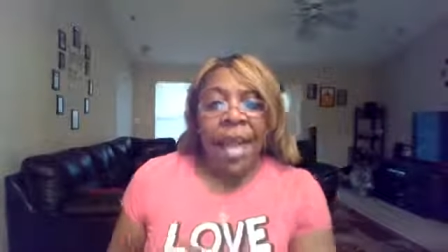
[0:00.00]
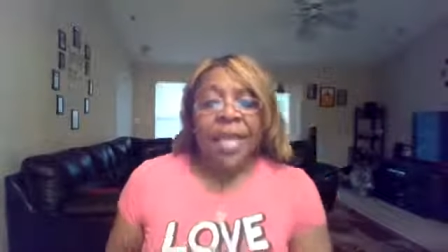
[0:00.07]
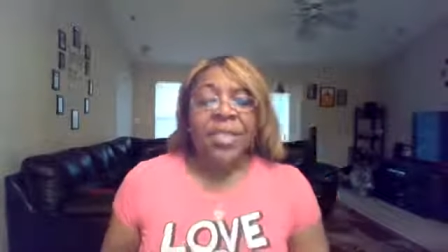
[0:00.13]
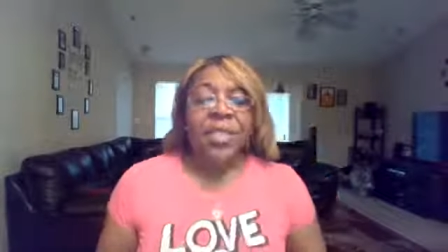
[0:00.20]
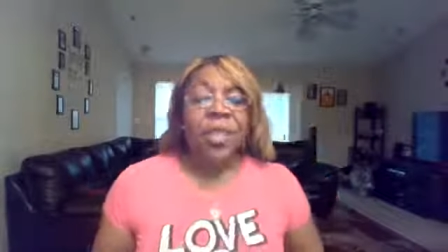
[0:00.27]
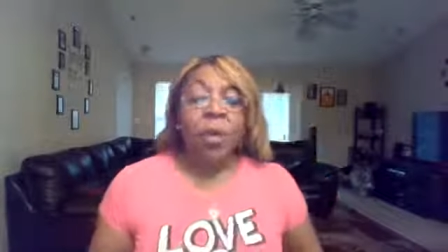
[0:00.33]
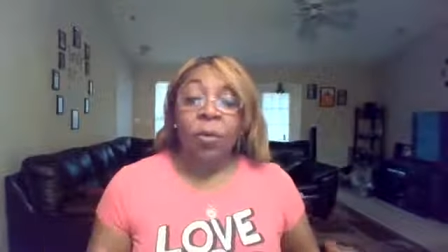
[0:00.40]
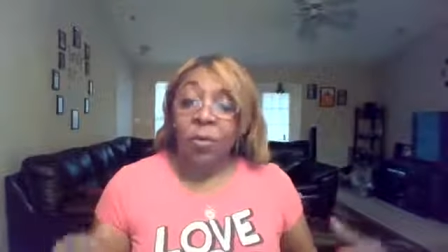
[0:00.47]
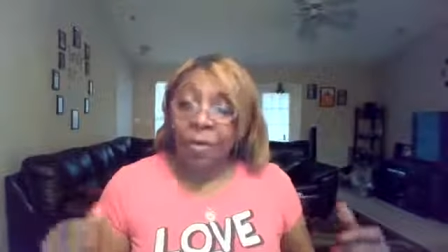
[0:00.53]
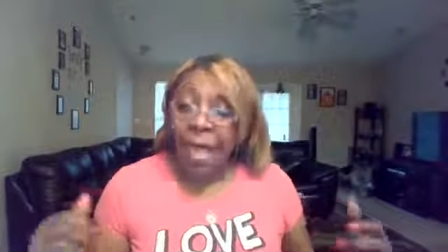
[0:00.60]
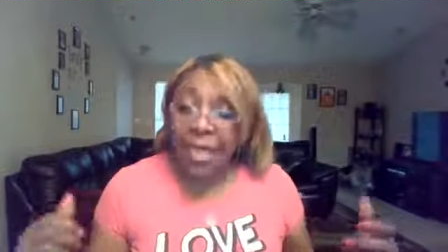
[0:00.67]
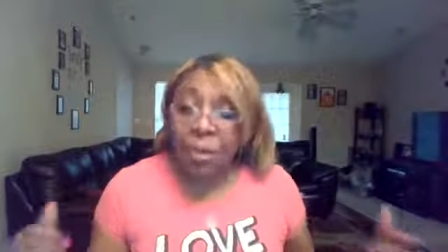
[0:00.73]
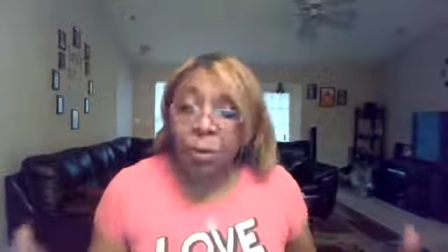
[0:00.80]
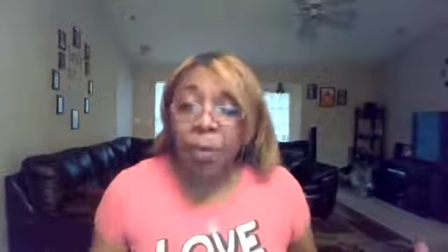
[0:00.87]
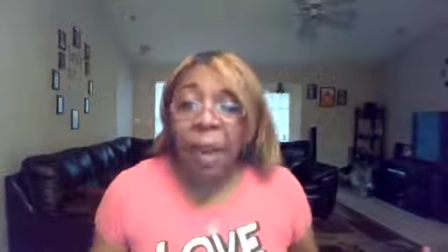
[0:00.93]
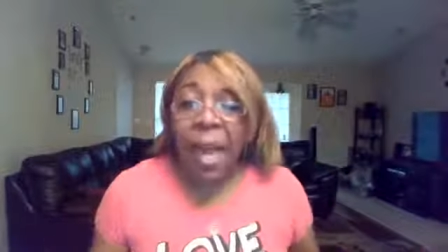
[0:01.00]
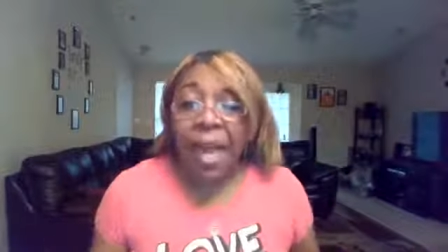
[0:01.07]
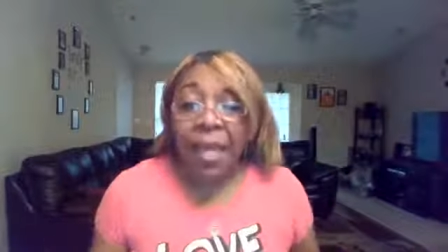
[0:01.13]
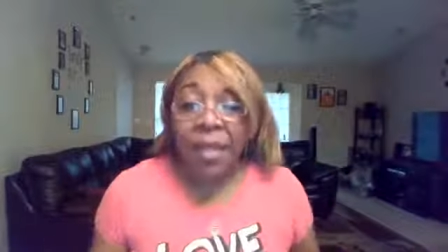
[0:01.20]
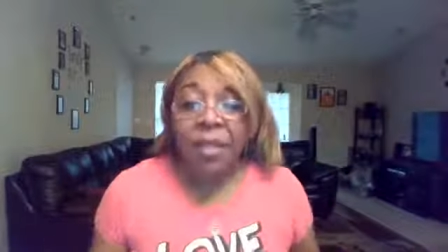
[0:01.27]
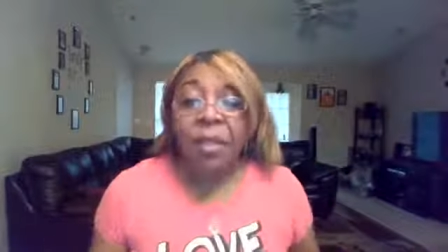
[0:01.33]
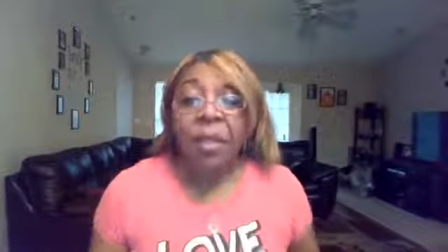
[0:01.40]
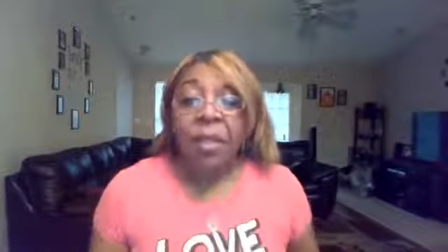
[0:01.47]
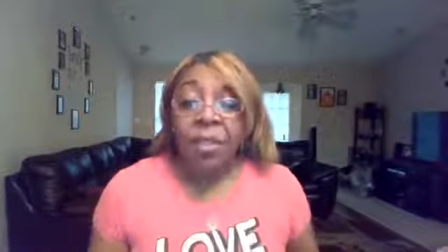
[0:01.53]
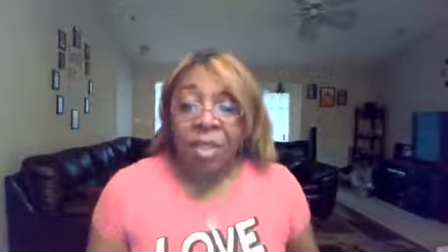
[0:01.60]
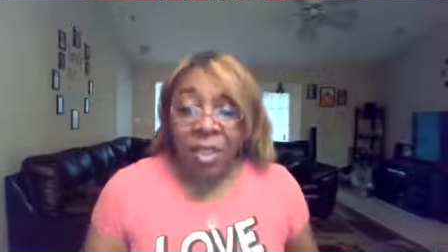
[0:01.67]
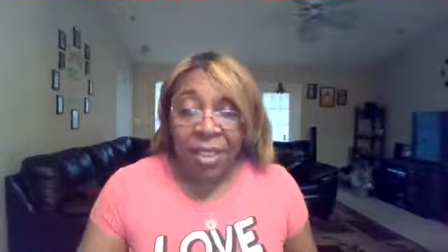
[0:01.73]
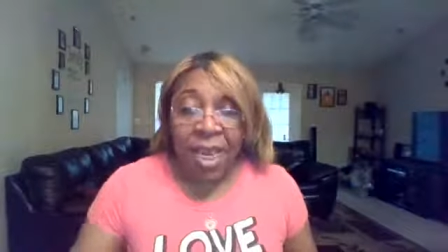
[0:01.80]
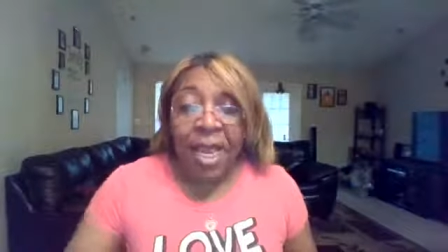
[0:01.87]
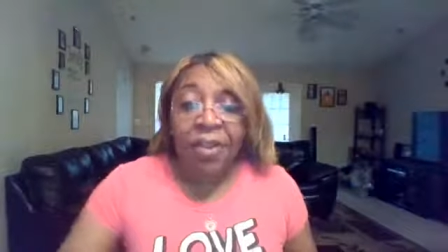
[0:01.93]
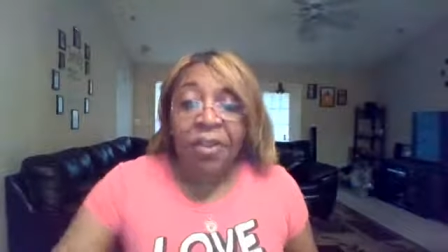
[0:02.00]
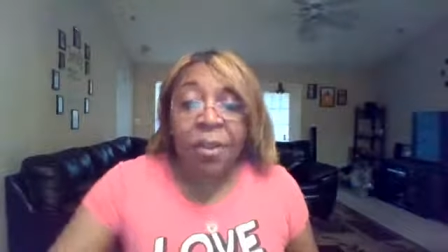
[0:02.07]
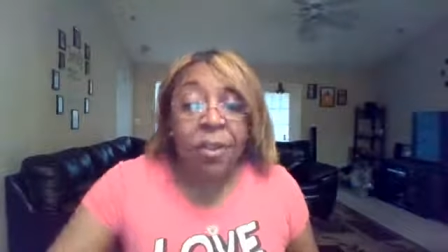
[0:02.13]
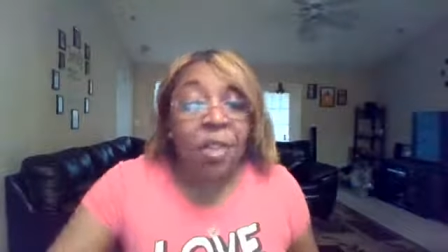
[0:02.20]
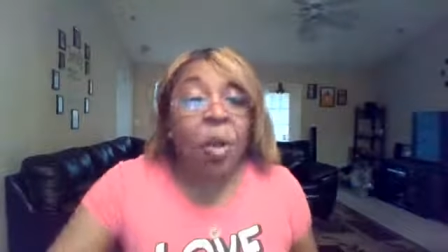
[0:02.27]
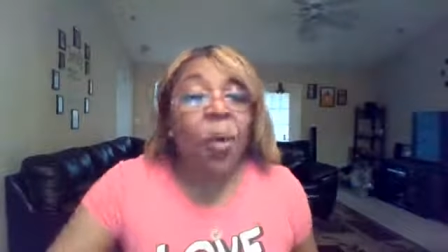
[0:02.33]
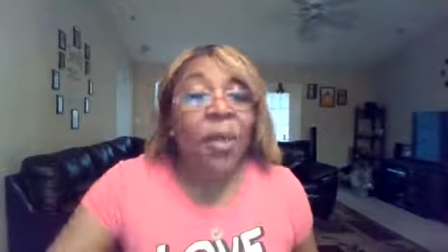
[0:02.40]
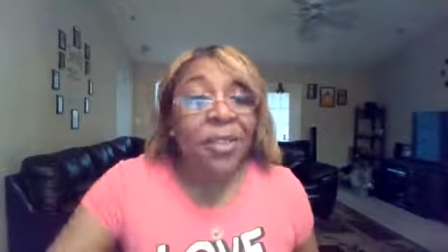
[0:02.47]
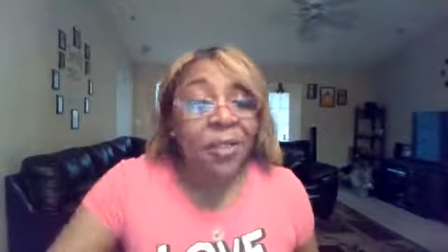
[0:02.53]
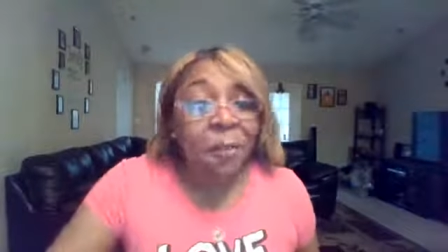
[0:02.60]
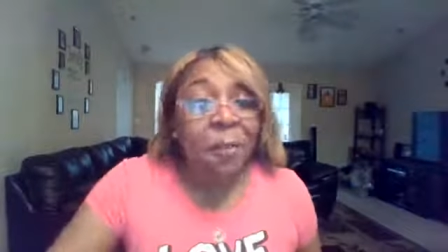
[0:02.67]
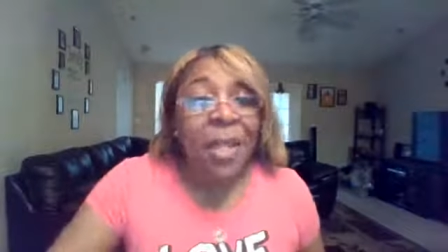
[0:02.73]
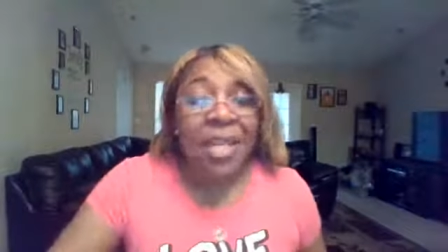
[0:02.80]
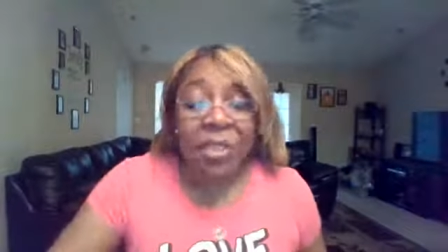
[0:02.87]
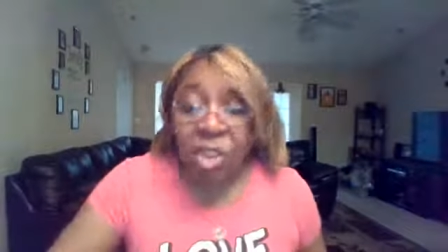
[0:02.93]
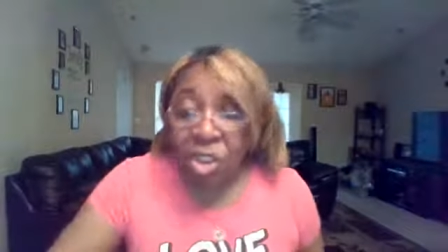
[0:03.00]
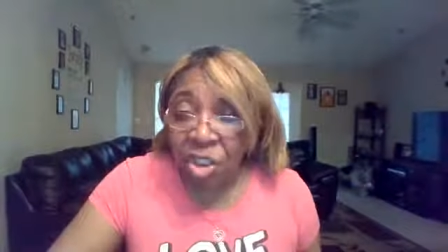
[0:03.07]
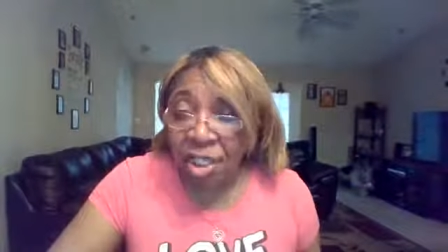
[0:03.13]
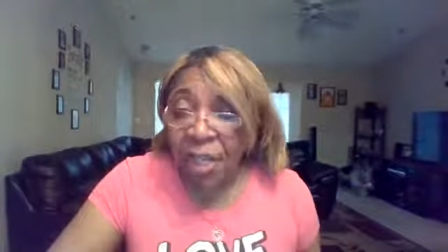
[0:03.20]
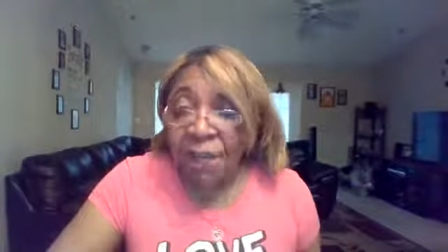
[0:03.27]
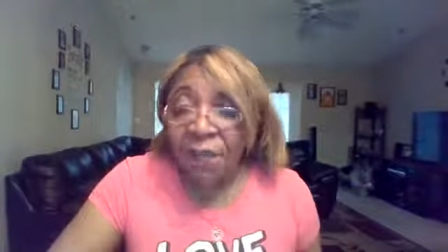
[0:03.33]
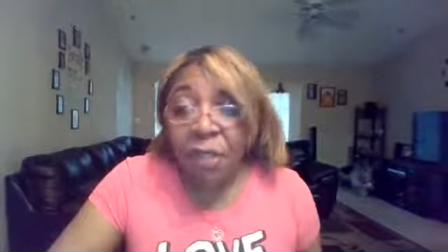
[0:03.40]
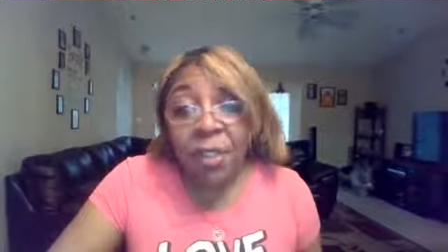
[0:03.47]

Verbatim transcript: And so that's right, Jeanette, there's going to be a shift.